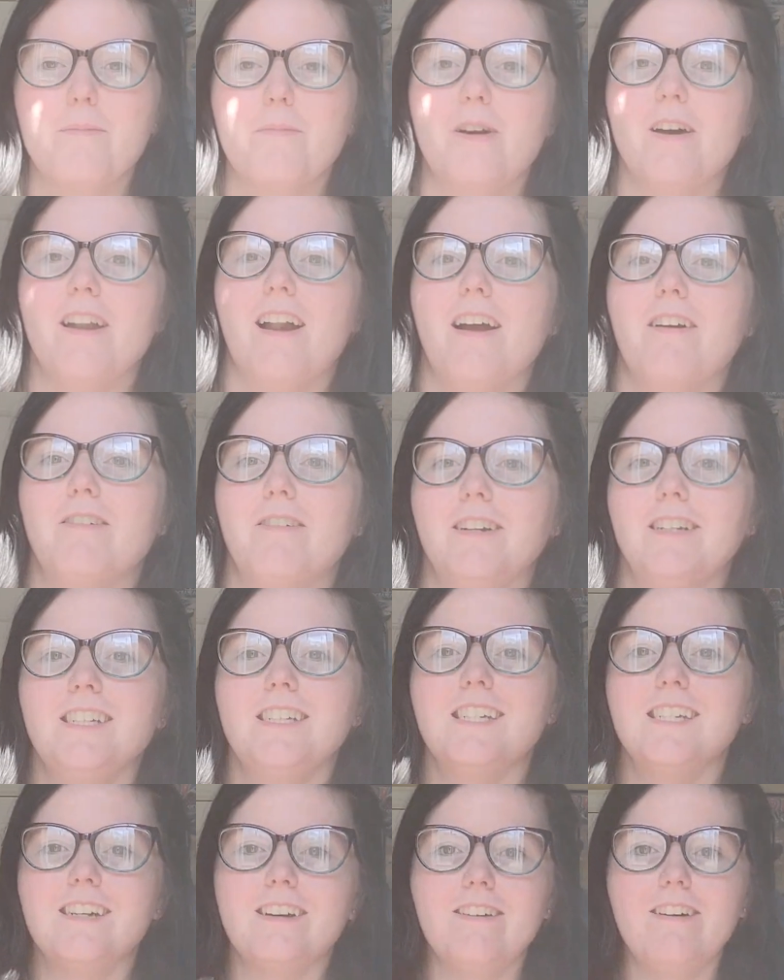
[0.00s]
But I
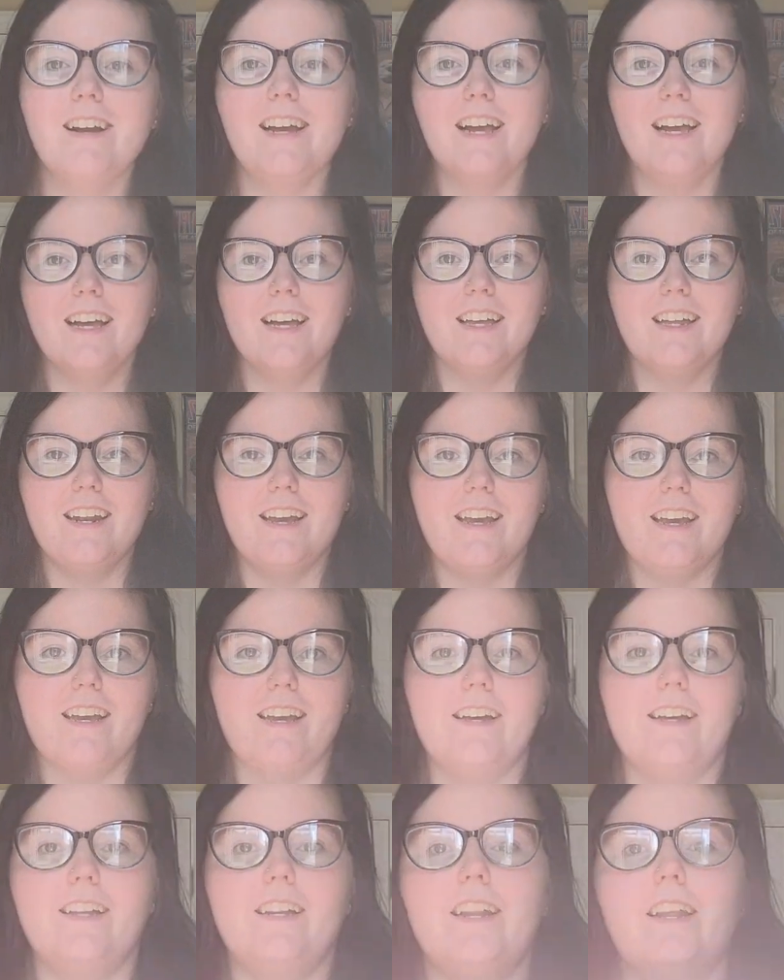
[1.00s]
wanted to go ahead
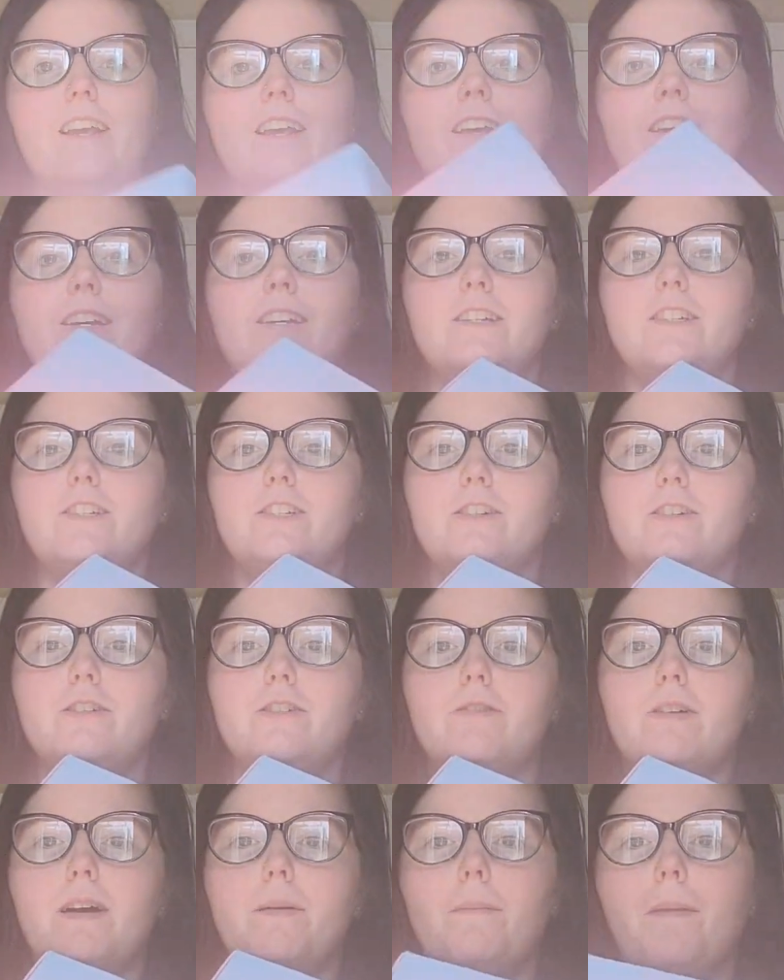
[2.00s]
and
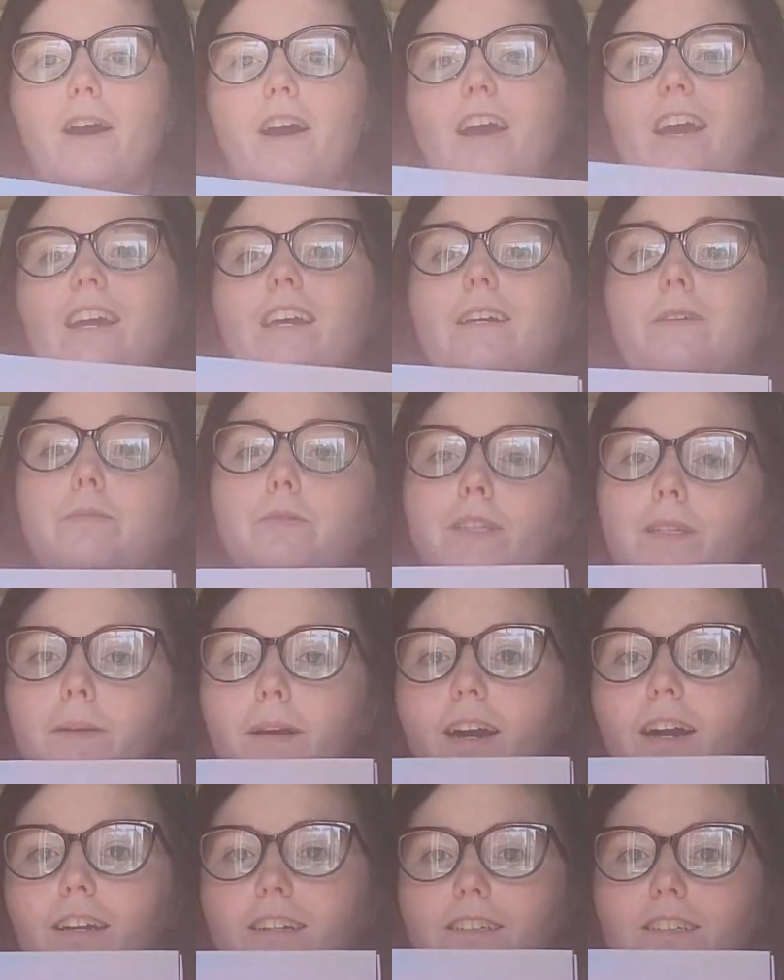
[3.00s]
do my Ipsy
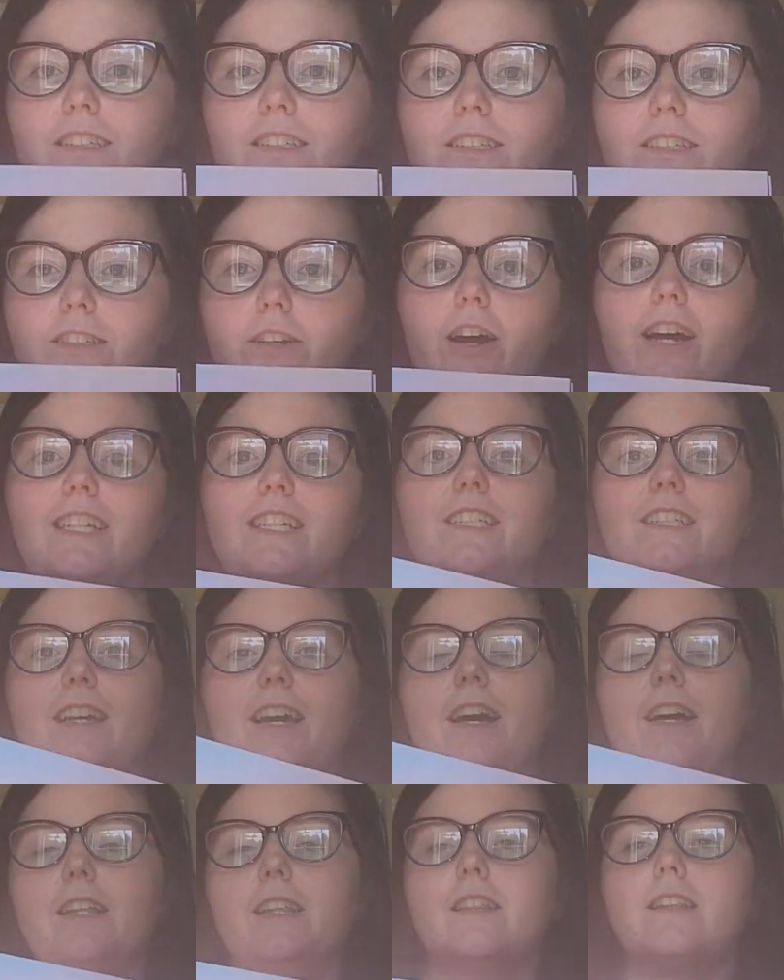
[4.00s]
box. So I just
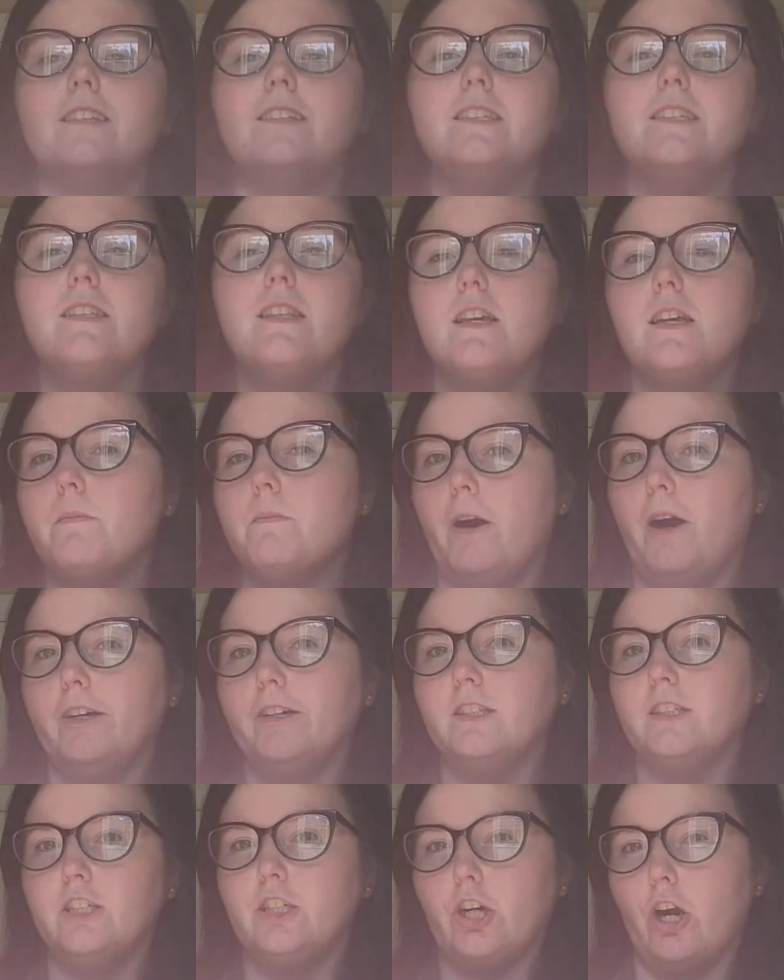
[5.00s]
got, this is the
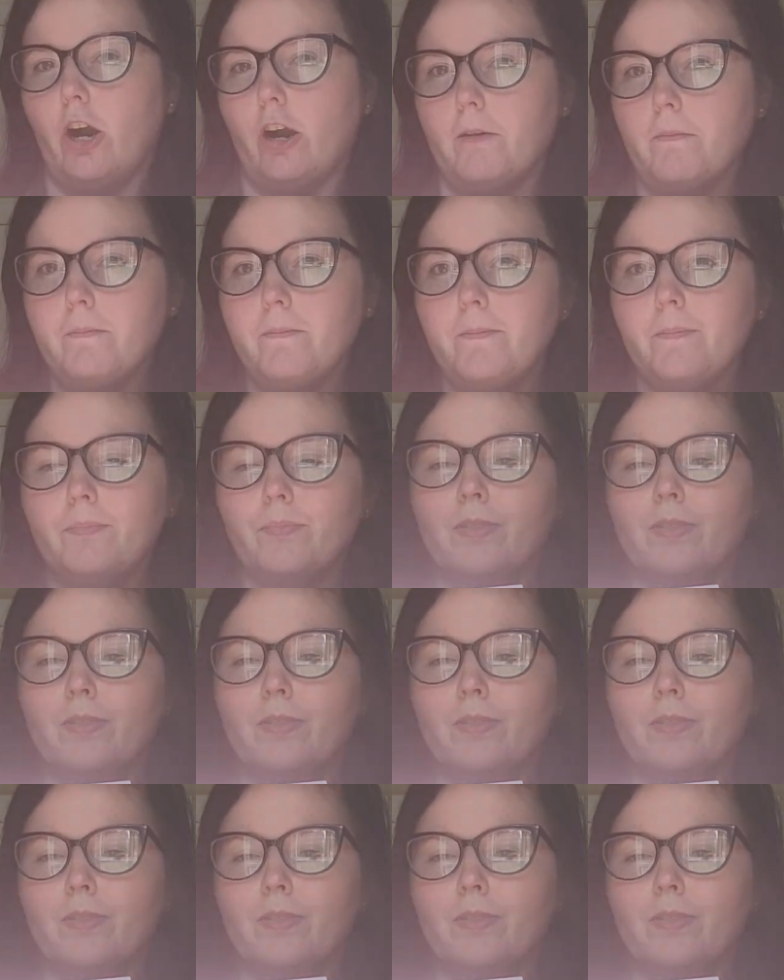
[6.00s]
Boxycharm.